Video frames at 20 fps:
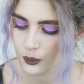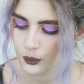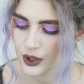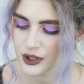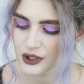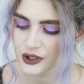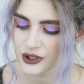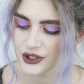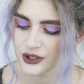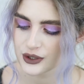
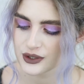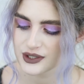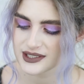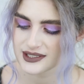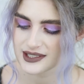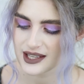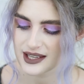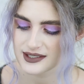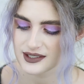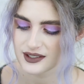What are your
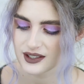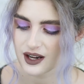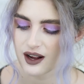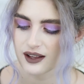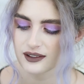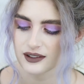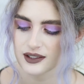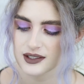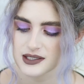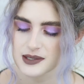desert
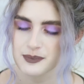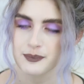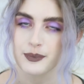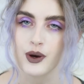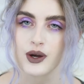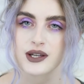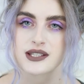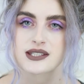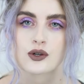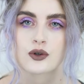islands
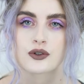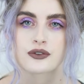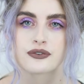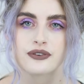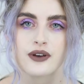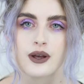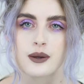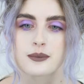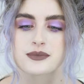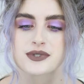books or
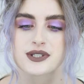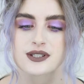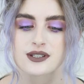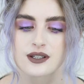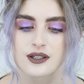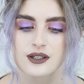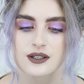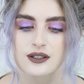films?